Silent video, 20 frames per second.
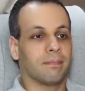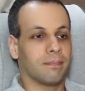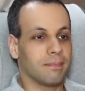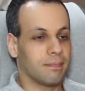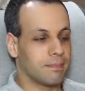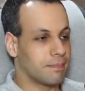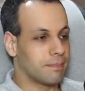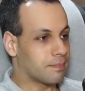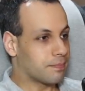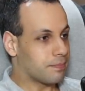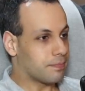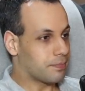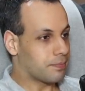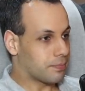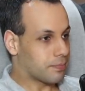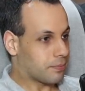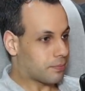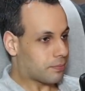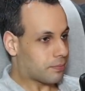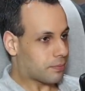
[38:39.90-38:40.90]

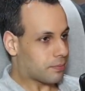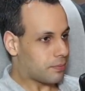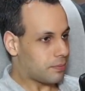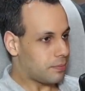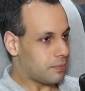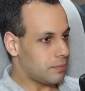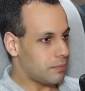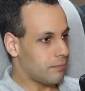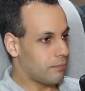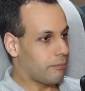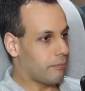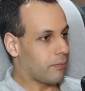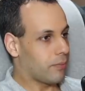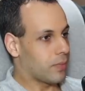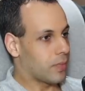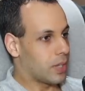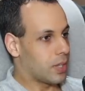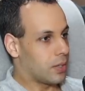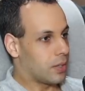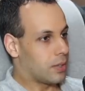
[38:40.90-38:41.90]

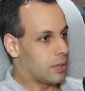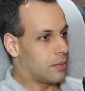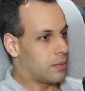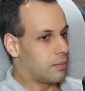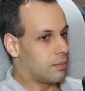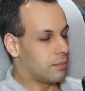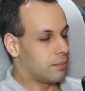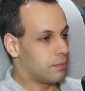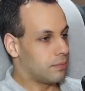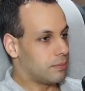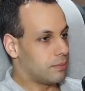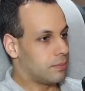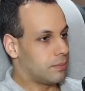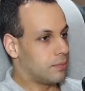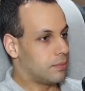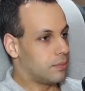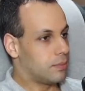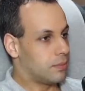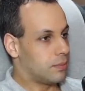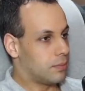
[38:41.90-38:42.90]

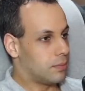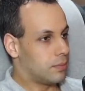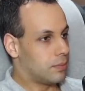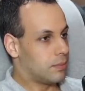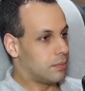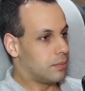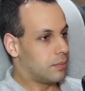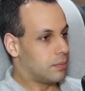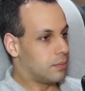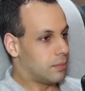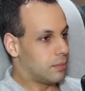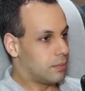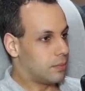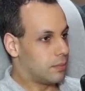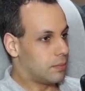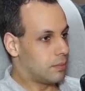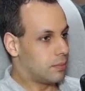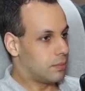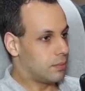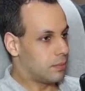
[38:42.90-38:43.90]

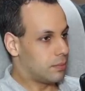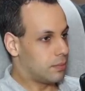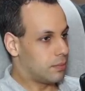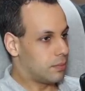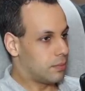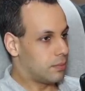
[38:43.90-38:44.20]
[no speech]